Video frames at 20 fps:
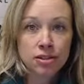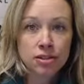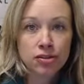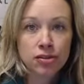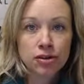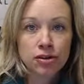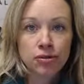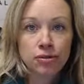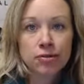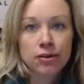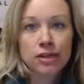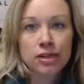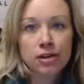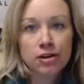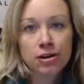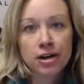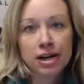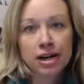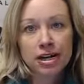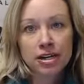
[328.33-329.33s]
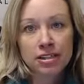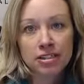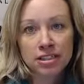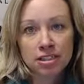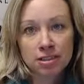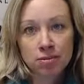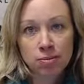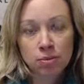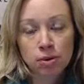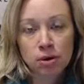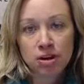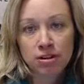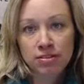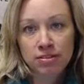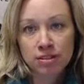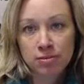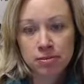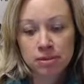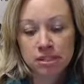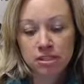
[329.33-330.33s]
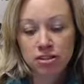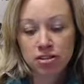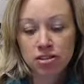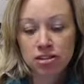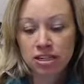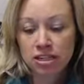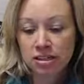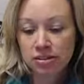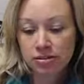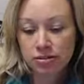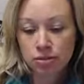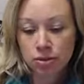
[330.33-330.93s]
So they're really great in supportive administrative